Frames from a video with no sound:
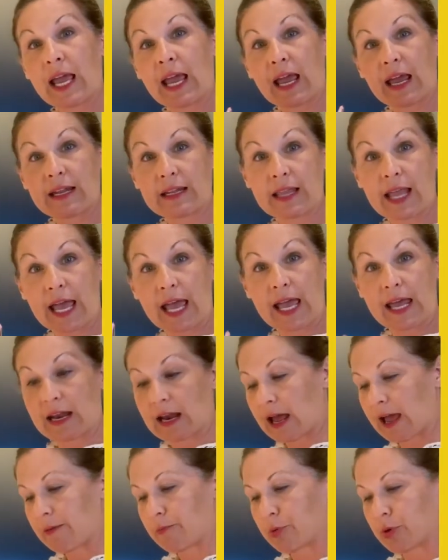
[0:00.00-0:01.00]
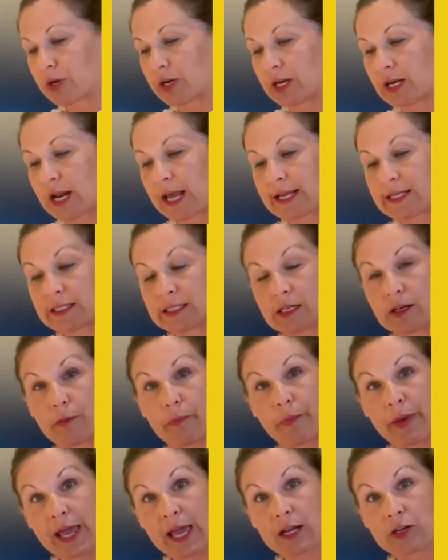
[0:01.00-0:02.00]
and then I put a nice little
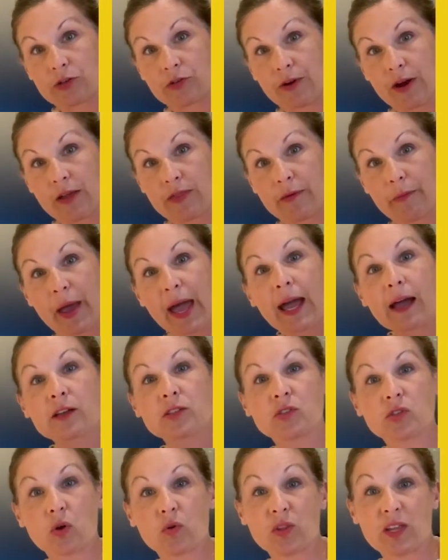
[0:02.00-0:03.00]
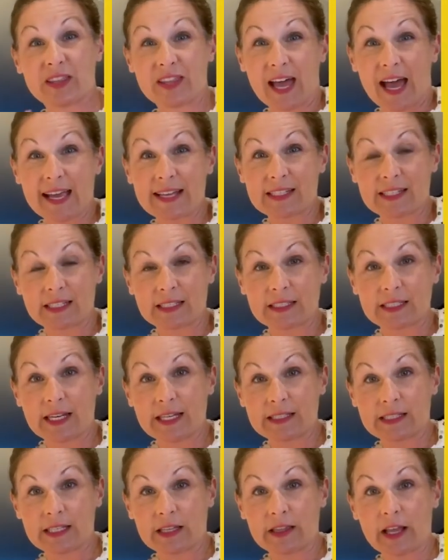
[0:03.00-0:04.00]
band around the back so that the icing
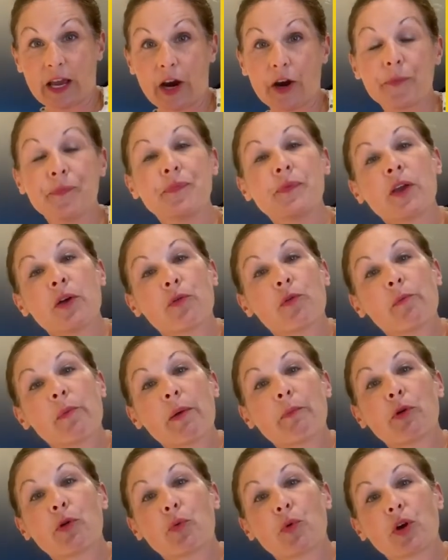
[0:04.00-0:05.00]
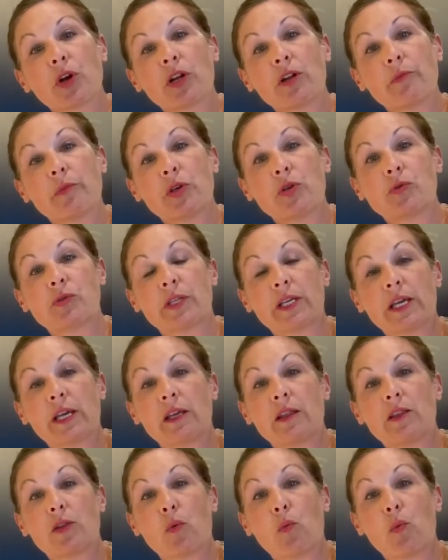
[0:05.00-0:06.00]
stays in there. Remember, we're gonna be using the